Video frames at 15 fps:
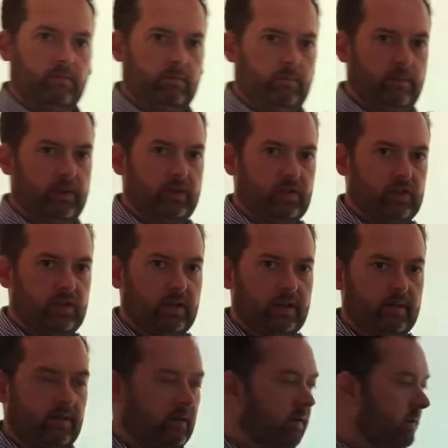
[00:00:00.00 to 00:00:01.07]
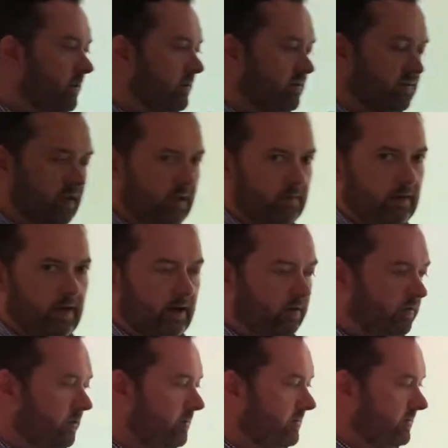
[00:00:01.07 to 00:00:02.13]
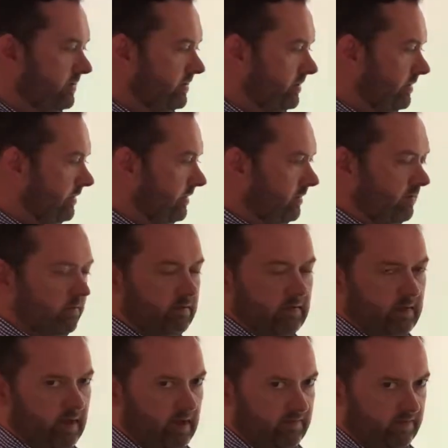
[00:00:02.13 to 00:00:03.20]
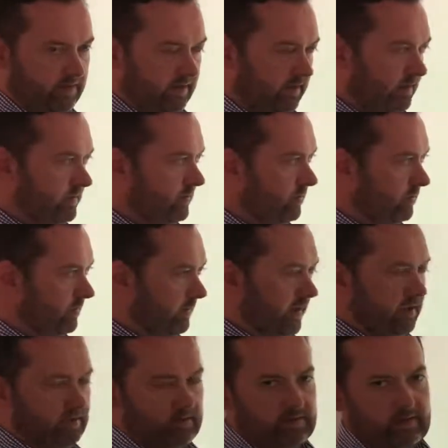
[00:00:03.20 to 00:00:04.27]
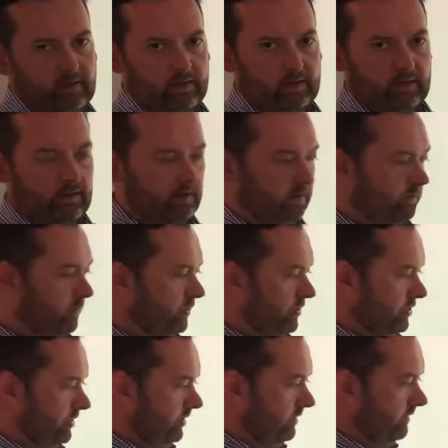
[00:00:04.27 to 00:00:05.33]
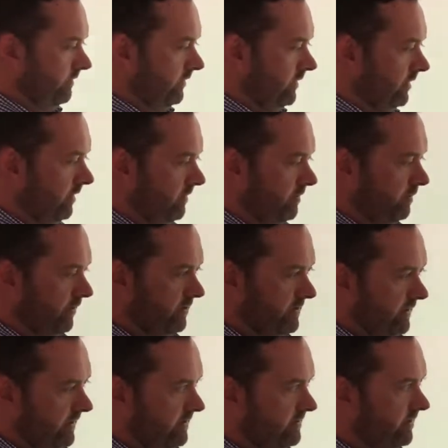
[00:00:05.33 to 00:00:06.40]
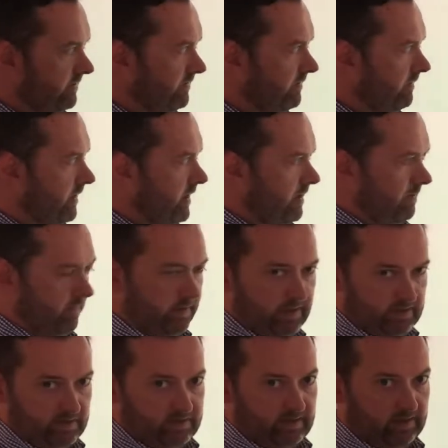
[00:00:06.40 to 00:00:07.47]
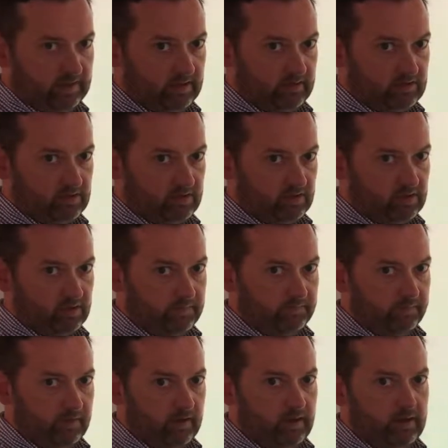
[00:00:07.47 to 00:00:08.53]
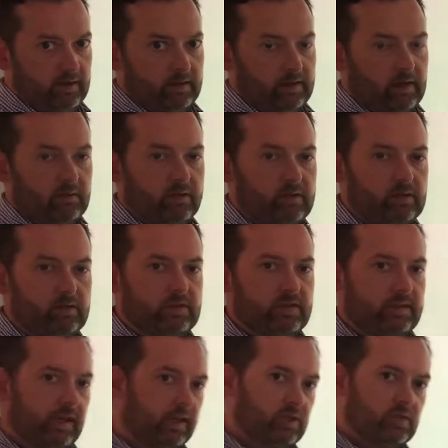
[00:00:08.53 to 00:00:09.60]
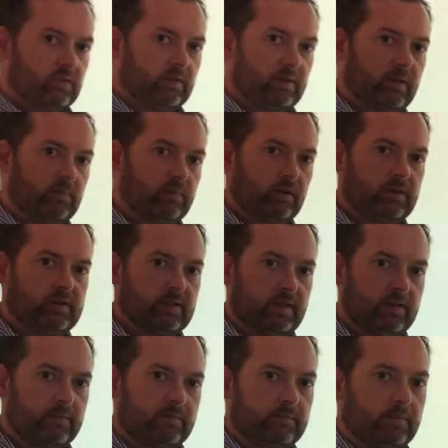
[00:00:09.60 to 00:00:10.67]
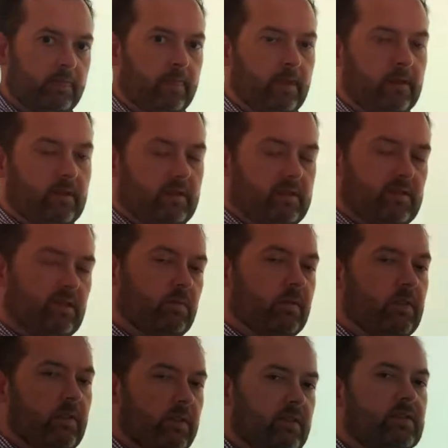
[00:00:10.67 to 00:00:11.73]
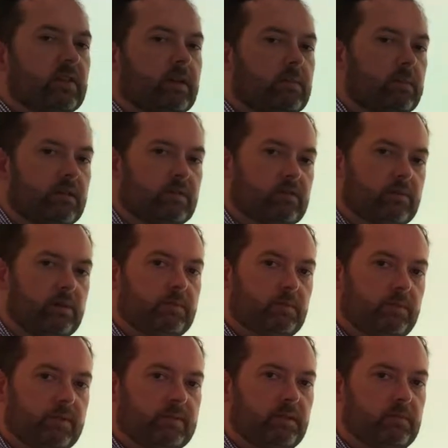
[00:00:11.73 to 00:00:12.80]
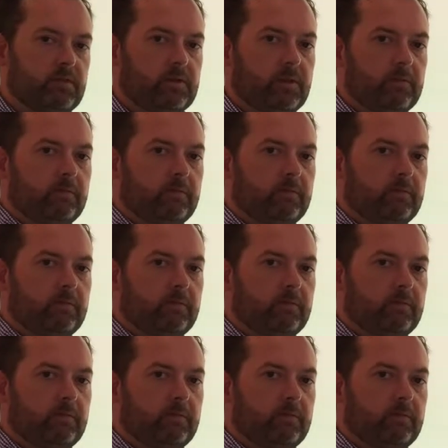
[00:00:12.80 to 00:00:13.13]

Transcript: beta sheet, some R groups, alpha helix. It all depends on the portion of the protein itself. But that's the secondary structure. Now when you're denaturing a protein, this is one of the things that can be disrupted by temperature.